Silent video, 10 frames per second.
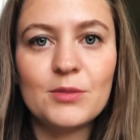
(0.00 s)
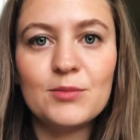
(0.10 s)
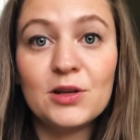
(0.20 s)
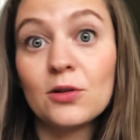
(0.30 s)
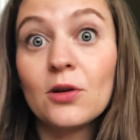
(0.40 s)

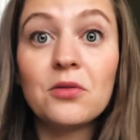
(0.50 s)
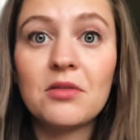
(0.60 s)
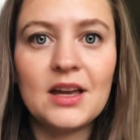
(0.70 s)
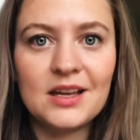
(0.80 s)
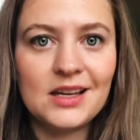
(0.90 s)
Maybe you're not
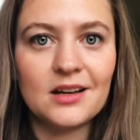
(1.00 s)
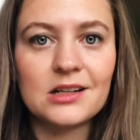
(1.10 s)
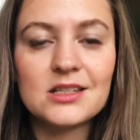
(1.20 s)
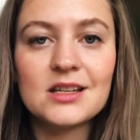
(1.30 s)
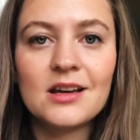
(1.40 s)
there
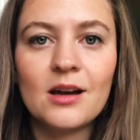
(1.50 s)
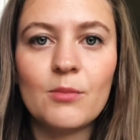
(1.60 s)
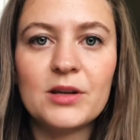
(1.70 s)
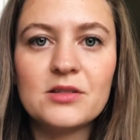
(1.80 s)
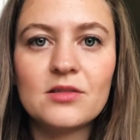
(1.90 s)
yet,
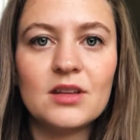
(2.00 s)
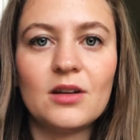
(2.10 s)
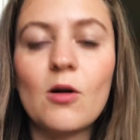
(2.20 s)
but you think,